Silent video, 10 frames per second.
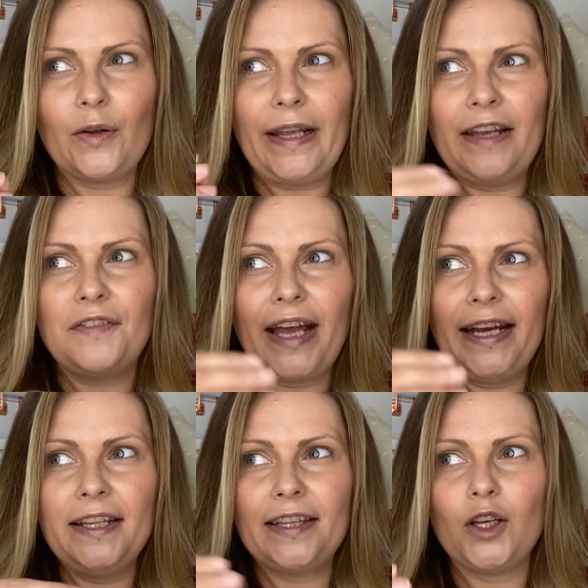if
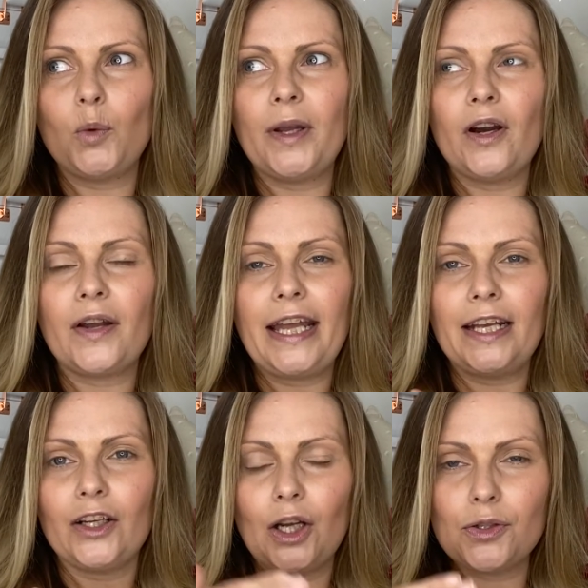anything we are
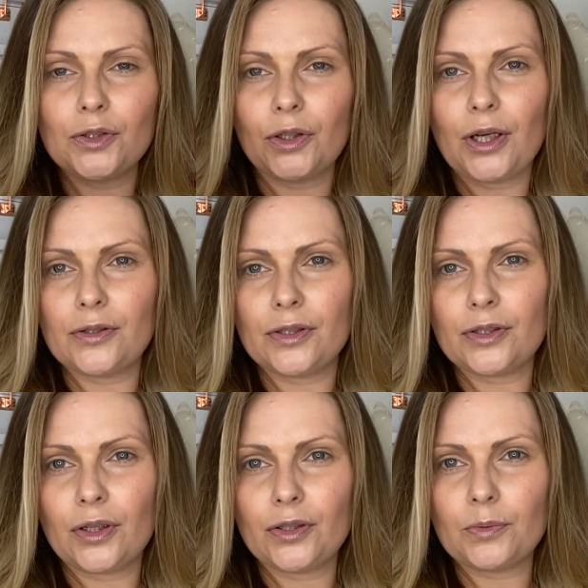getting closer and closer to
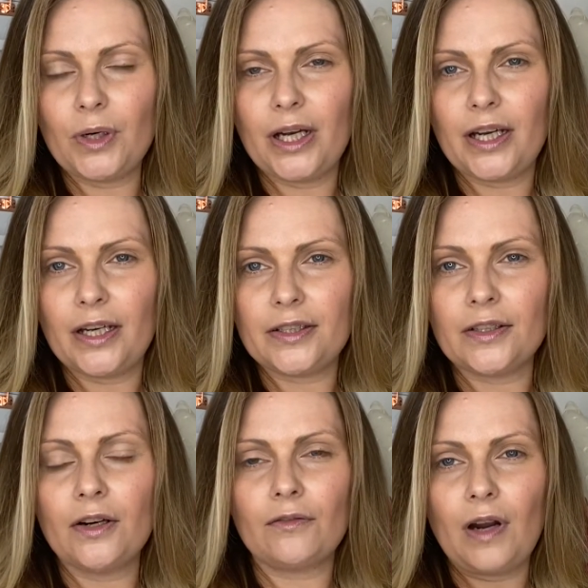God's word
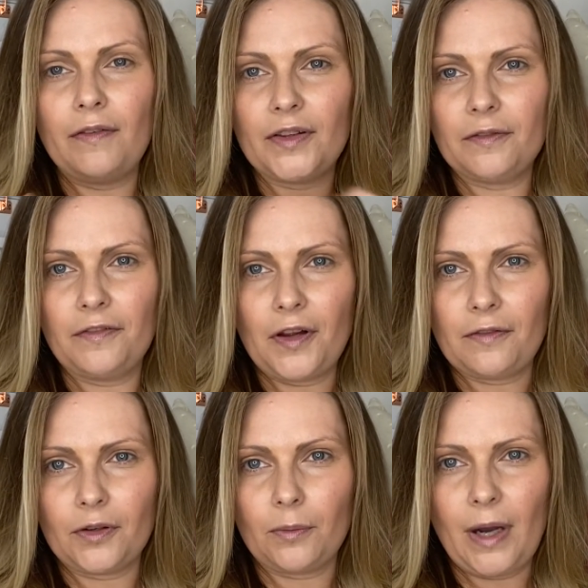rather than
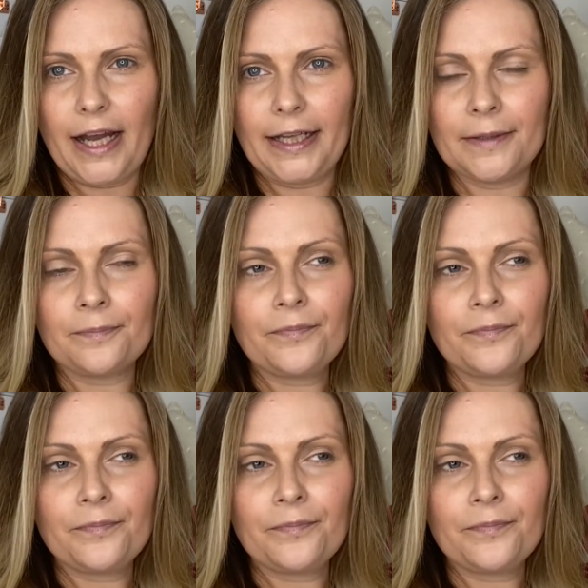further away